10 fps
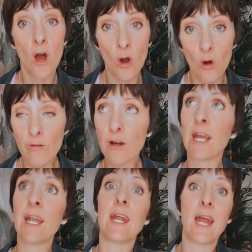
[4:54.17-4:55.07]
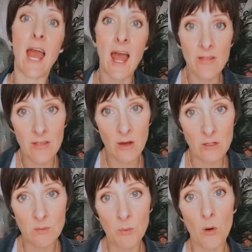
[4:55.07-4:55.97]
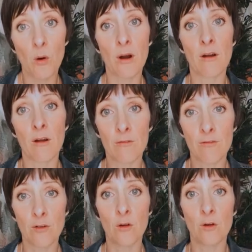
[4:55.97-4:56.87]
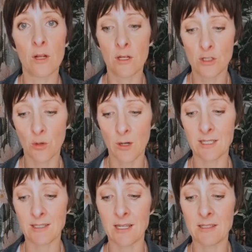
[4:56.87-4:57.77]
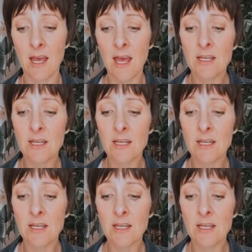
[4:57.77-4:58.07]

overeating and those poor food choices.